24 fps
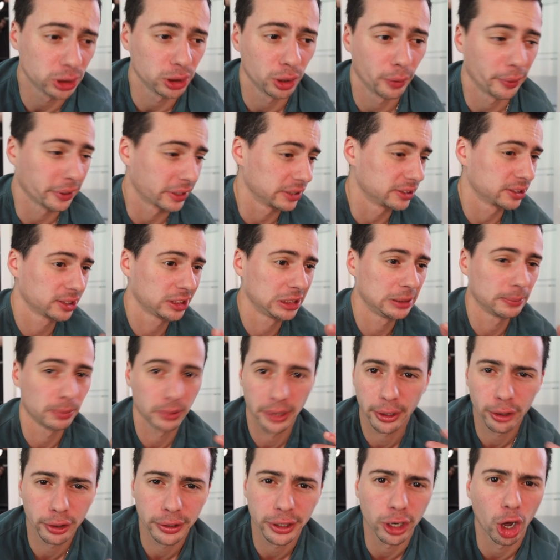You know, I could sleep
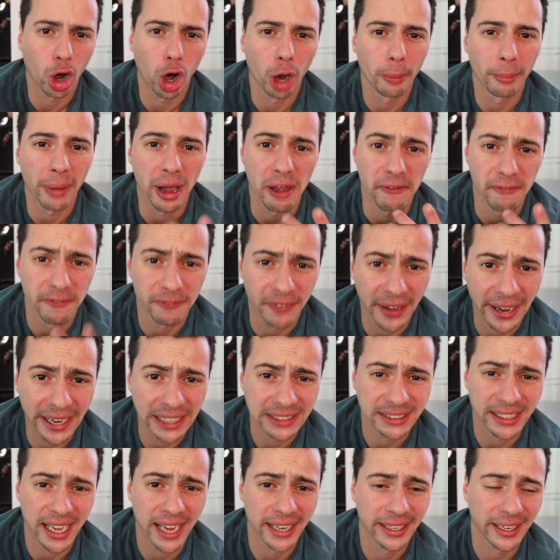literally on my face at